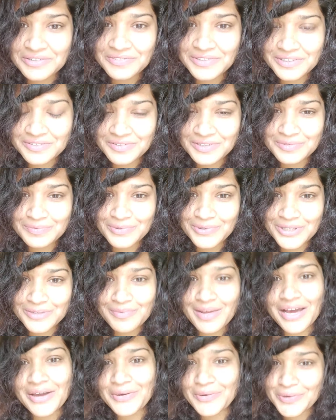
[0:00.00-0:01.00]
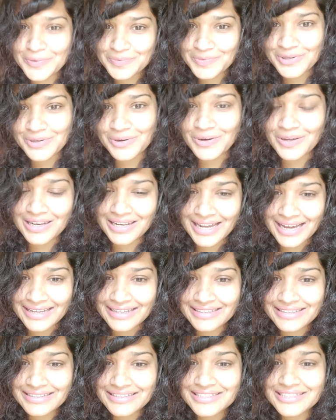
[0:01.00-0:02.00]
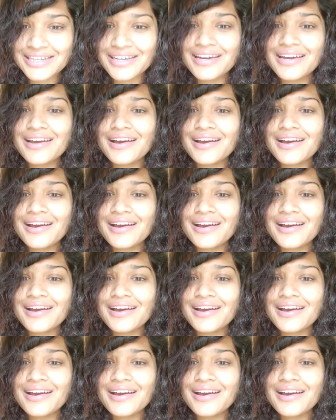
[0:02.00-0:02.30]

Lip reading: favorite poem. I hope you all like it.